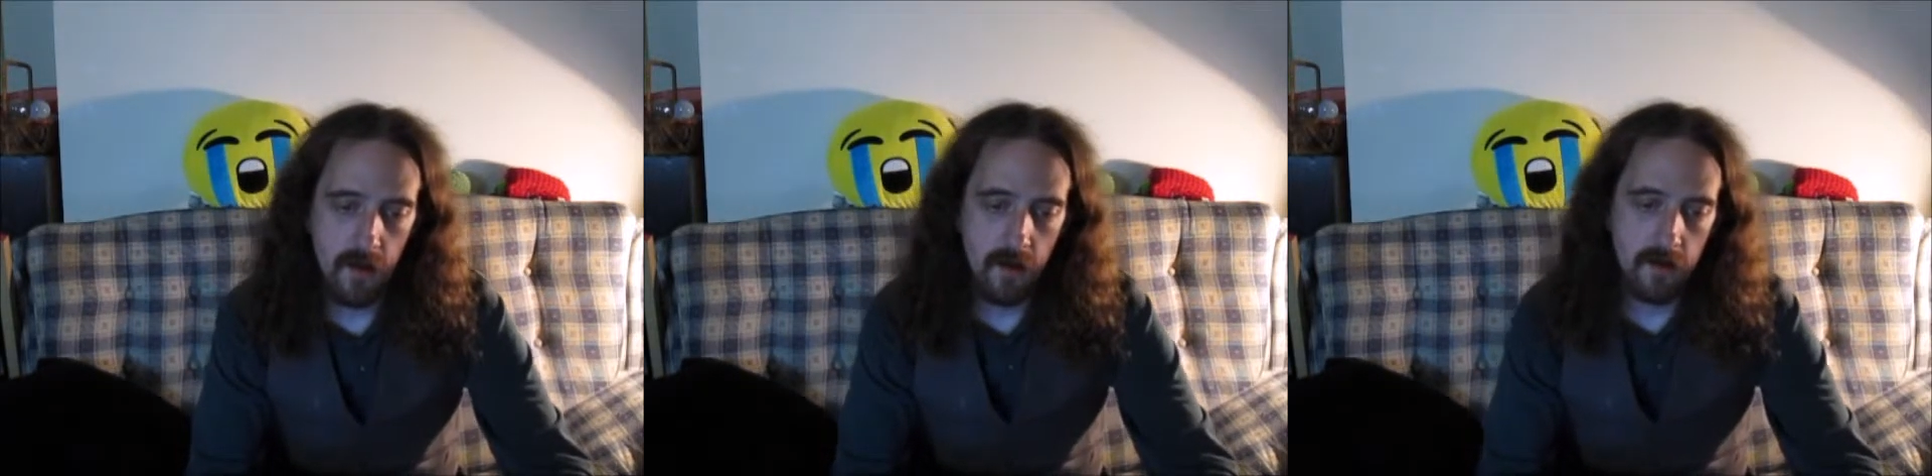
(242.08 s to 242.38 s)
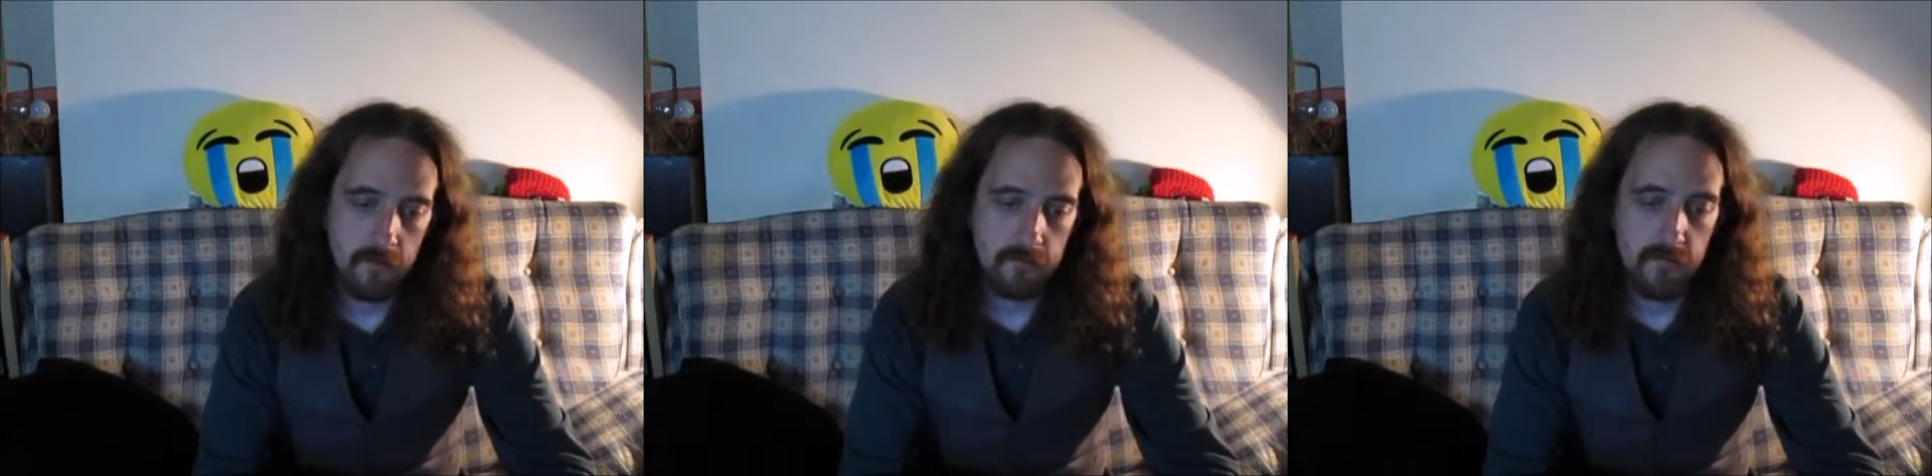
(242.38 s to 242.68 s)

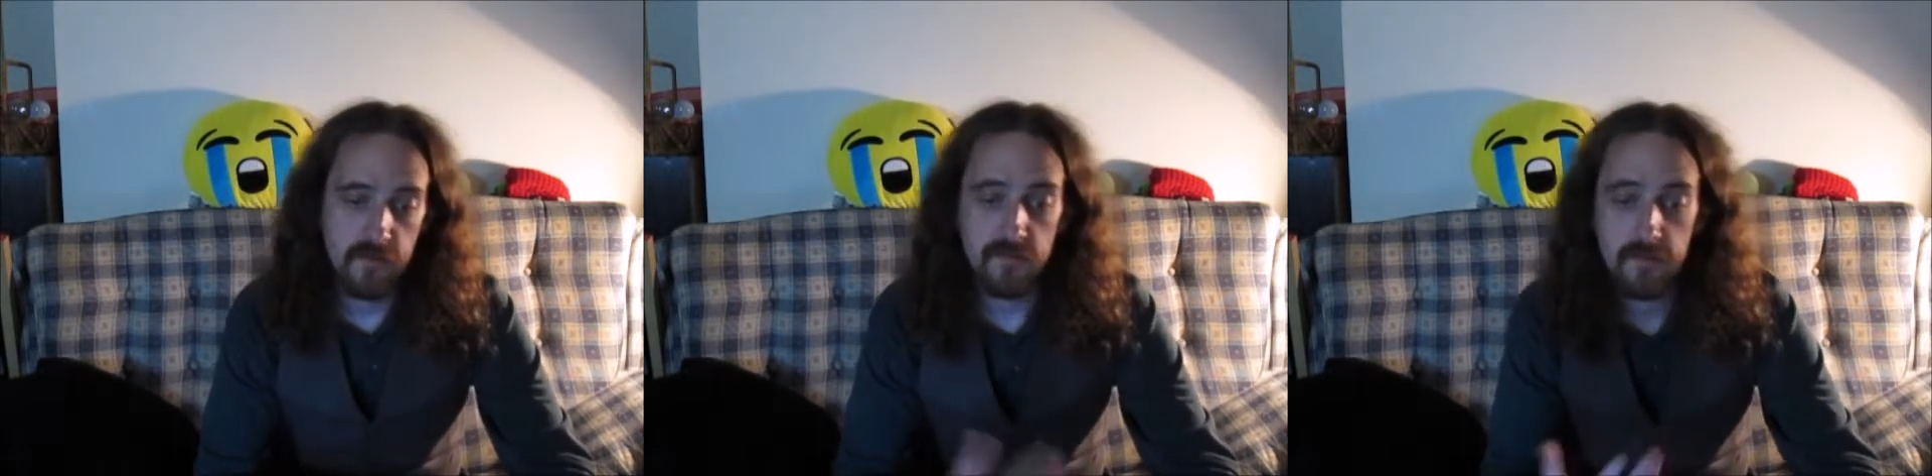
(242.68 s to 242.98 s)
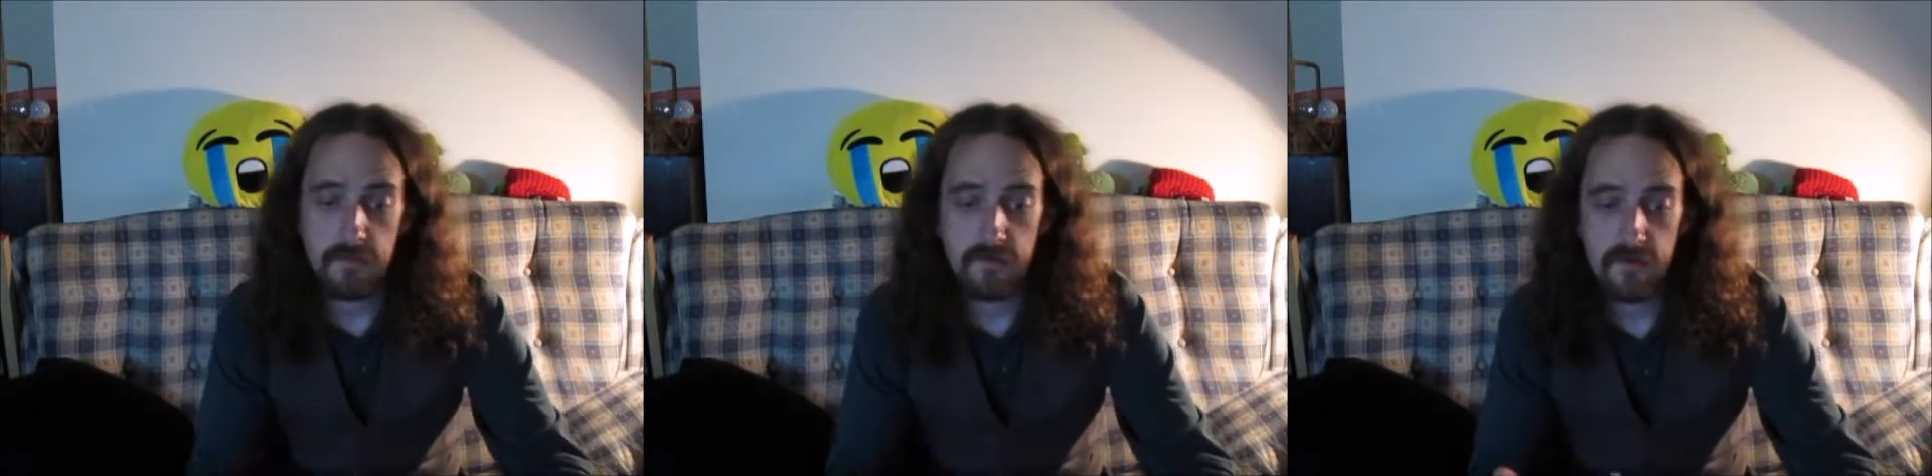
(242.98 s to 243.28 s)
The
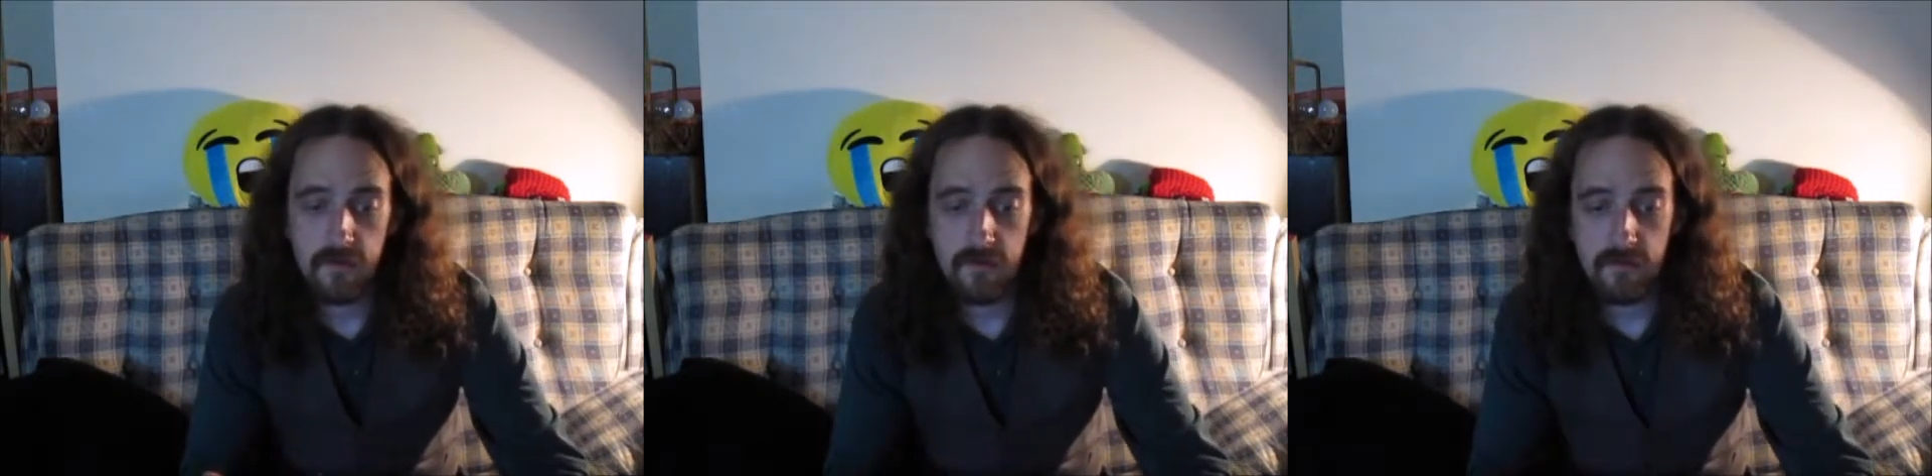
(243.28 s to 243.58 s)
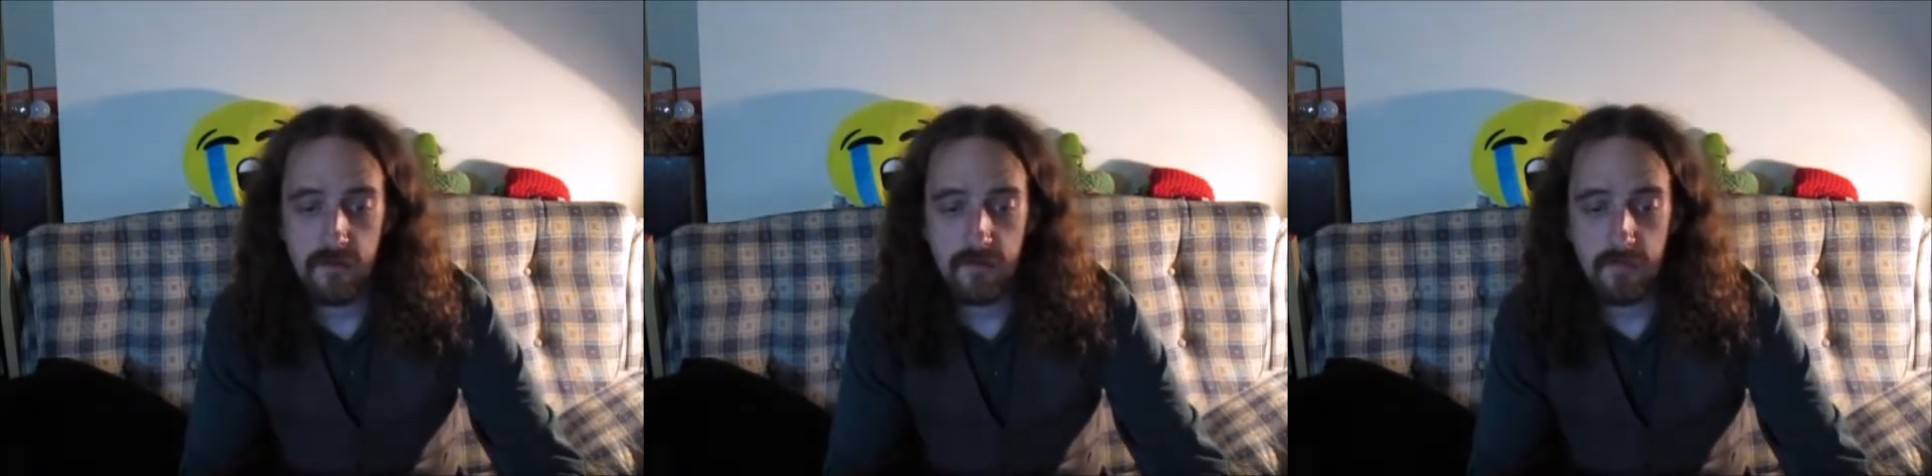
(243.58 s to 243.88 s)
cinnamon sugar
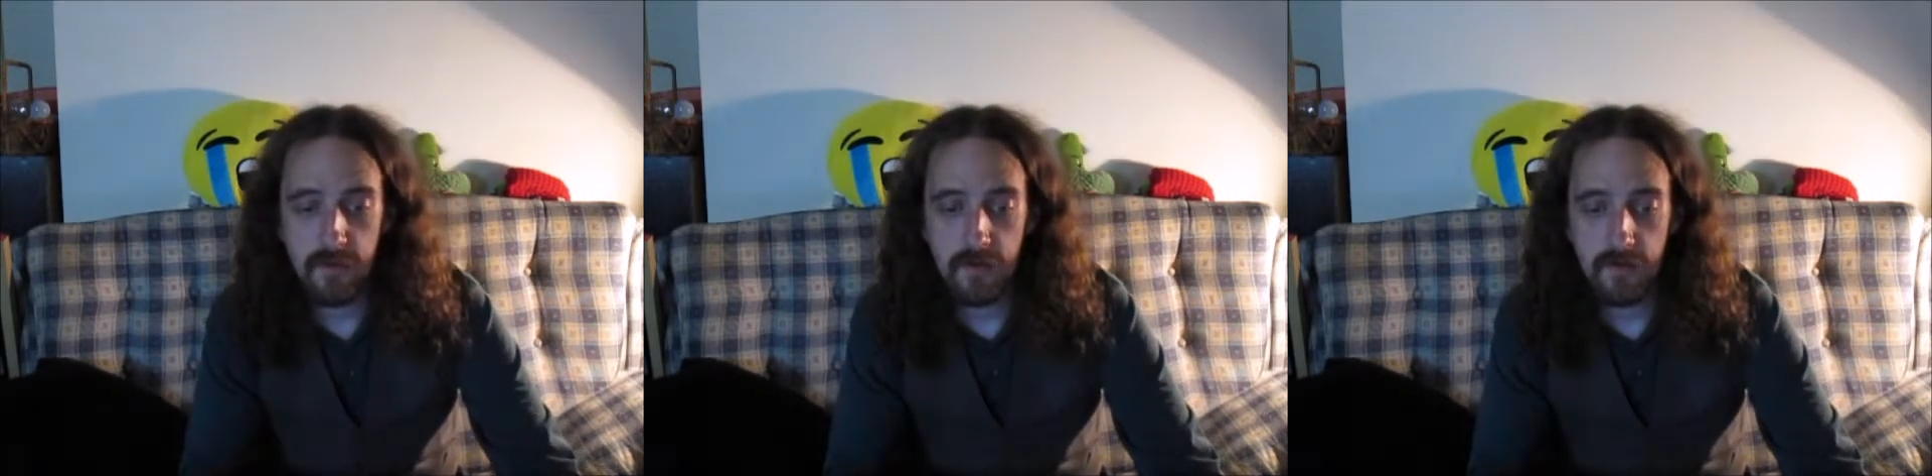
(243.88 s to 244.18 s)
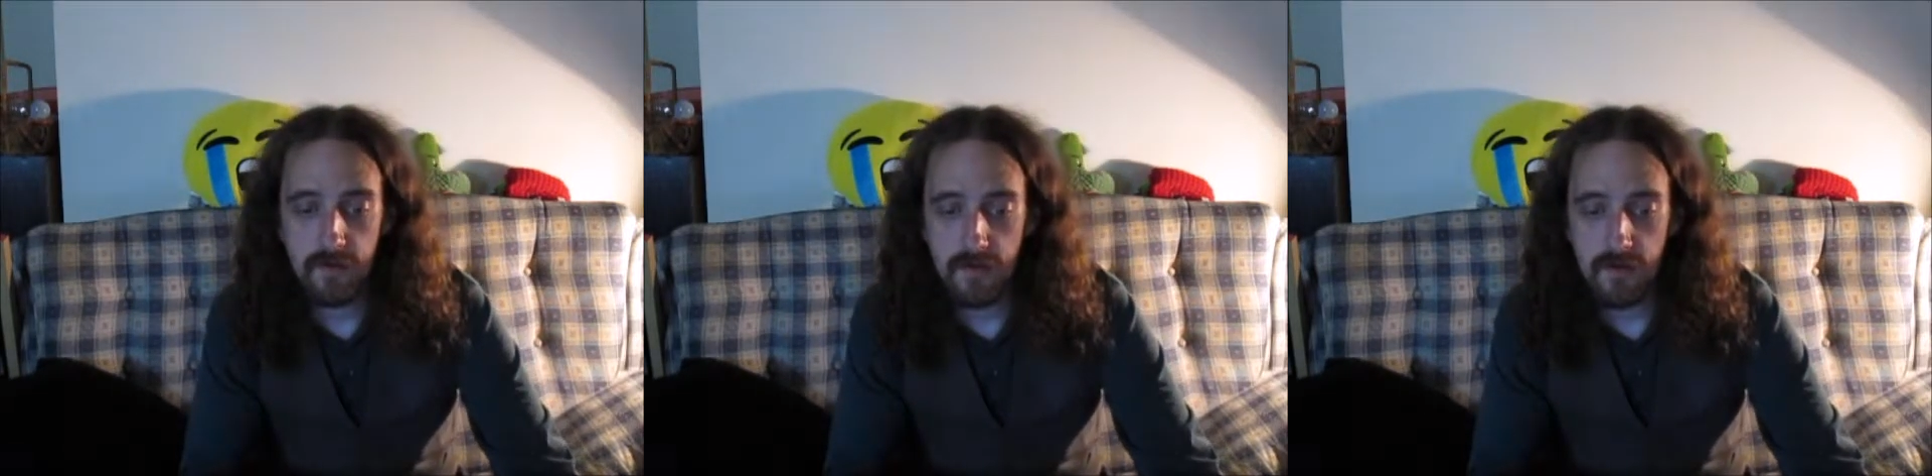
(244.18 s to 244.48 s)
crisp
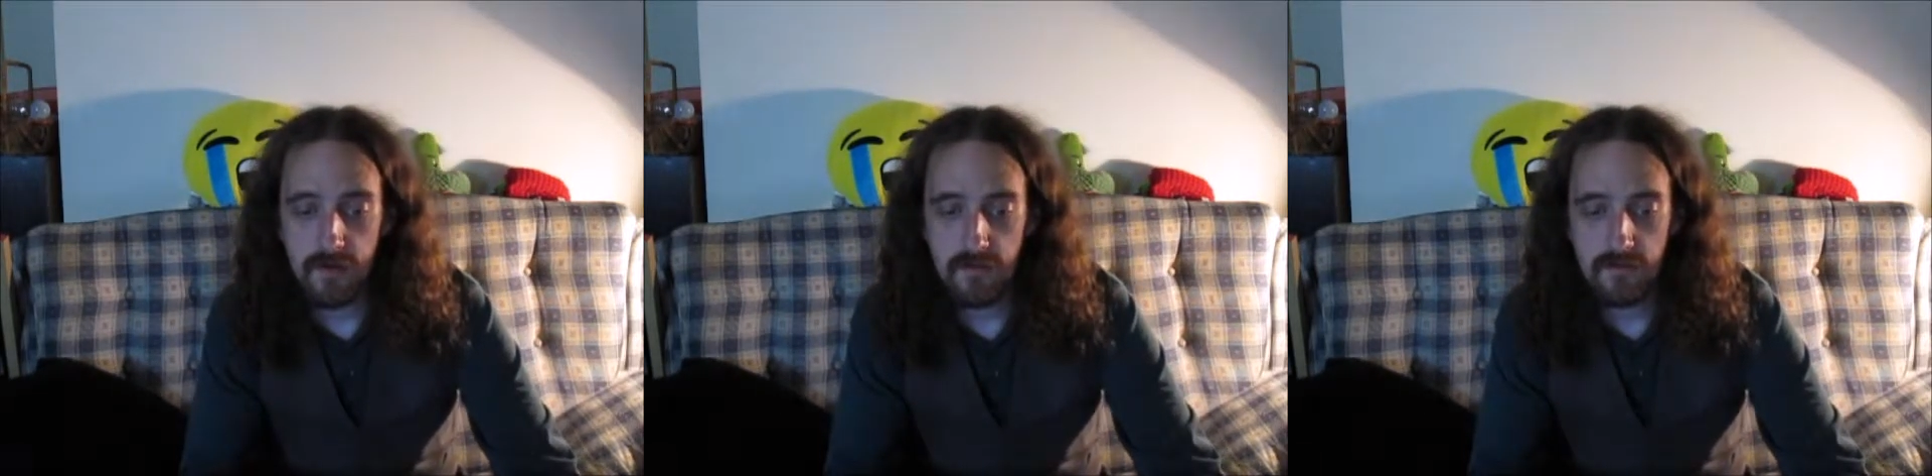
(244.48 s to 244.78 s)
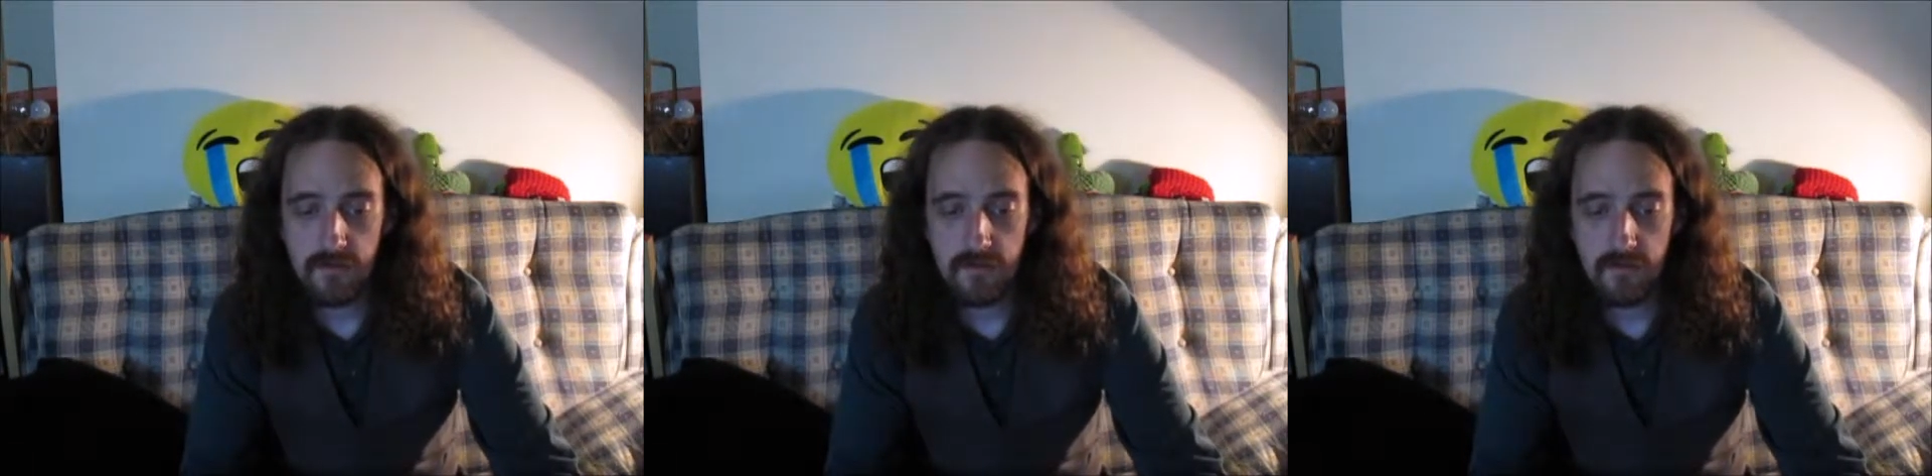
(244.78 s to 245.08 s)

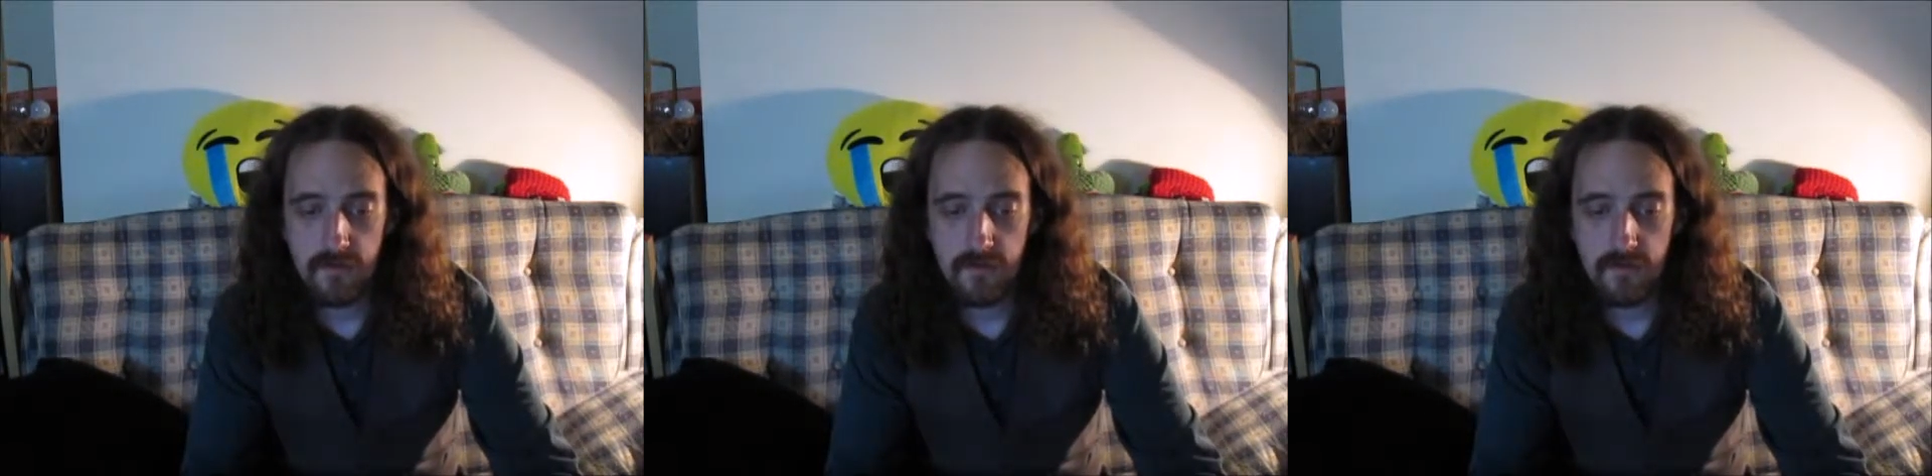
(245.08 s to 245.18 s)
cookies.